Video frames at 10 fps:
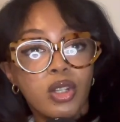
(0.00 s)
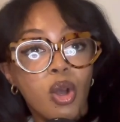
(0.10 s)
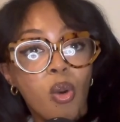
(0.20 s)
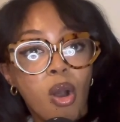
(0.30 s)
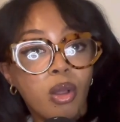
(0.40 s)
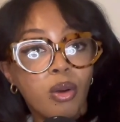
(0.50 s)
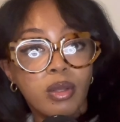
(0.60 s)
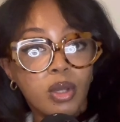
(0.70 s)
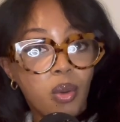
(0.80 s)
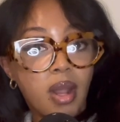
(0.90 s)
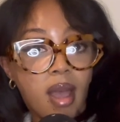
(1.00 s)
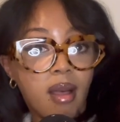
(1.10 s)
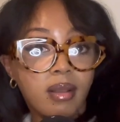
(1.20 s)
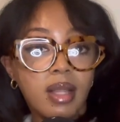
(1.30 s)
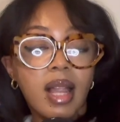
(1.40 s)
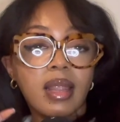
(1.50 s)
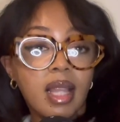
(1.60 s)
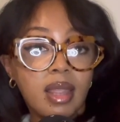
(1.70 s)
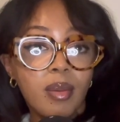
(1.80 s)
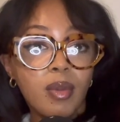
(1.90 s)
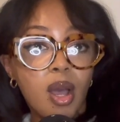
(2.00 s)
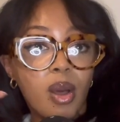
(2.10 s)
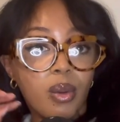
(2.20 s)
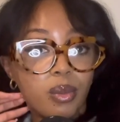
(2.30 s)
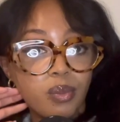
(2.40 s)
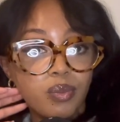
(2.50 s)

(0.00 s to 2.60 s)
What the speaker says: go to hell. Let them go.